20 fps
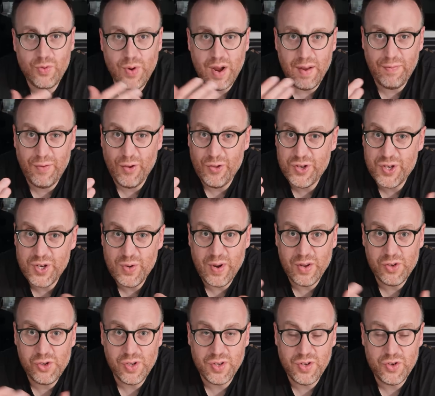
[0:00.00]
quite fun to do
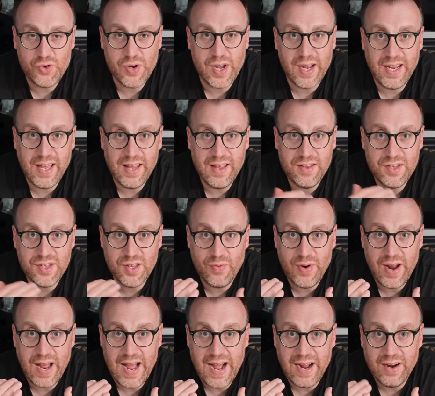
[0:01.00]
actually, to try and get it to the
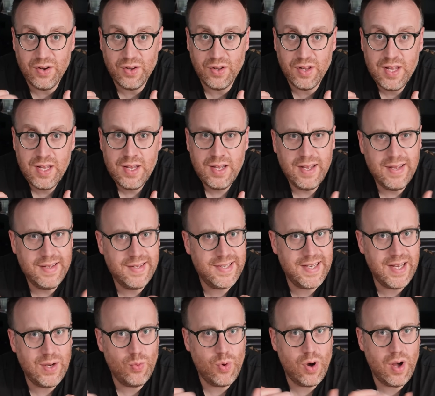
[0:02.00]
right angle and
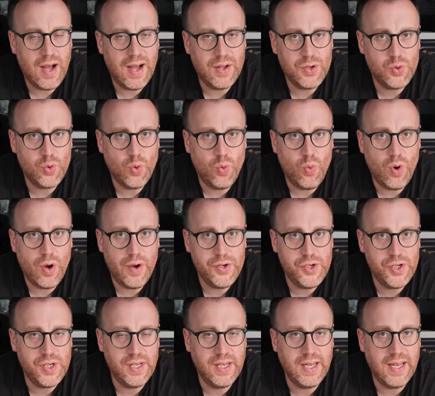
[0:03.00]
see what actual
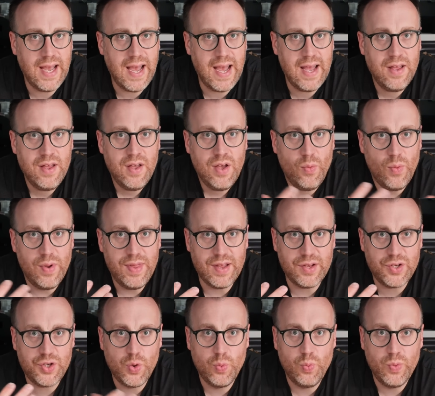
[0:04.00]
wattage you can get. When
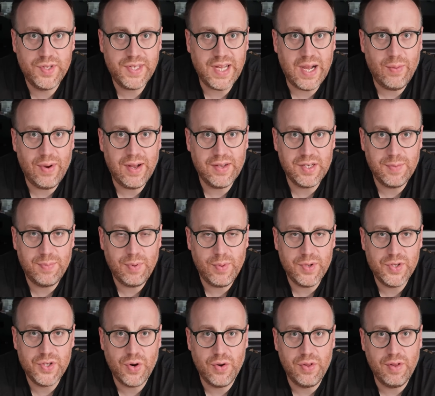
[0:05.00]
that sun was out, as you
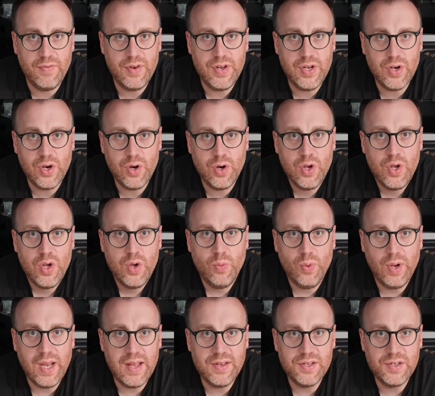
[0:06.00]
probably saw in the video,
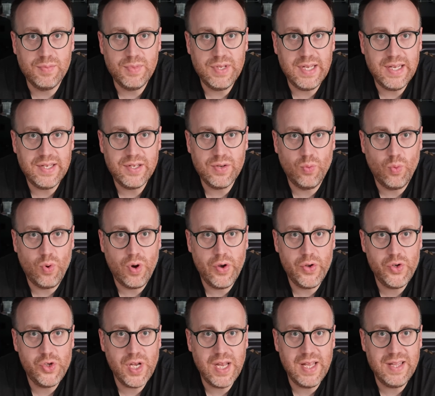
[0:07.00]
we're getting some decent
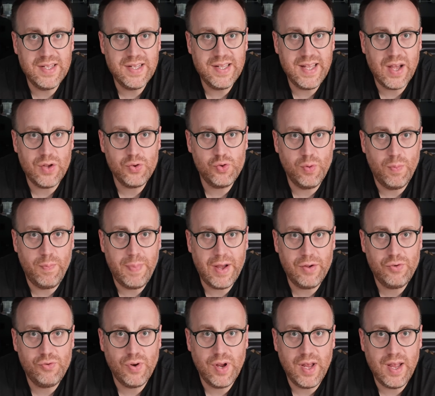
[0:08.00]
wattage into the actual
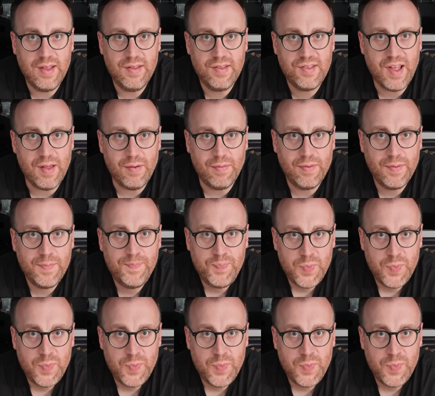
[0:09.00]
battery itself.